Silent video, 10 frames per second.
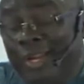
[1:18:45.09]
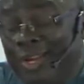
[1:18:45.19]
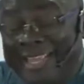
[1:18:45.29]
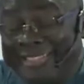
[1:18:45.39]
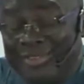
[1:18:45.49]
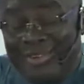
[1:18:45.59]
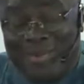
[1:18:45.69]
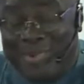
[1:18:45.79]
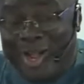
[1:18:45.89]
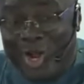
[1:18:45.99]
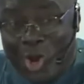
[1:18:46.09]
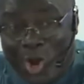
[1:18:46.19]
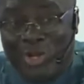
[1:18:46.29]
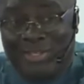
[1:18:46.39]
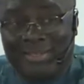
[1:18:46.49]
It's not about
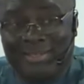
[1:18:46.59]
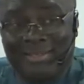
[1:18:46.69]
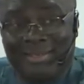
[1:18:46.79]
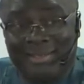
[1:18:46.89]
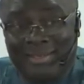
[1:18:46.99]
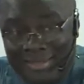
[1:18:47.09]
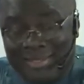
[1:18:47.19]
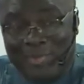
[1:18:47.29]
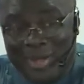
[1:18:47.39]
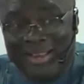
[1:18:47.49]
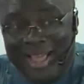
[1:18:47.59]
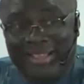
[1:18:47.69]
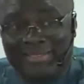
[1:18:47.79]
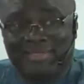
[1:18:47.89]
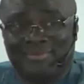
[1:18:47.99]
God, it's about
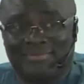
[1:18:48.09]
us.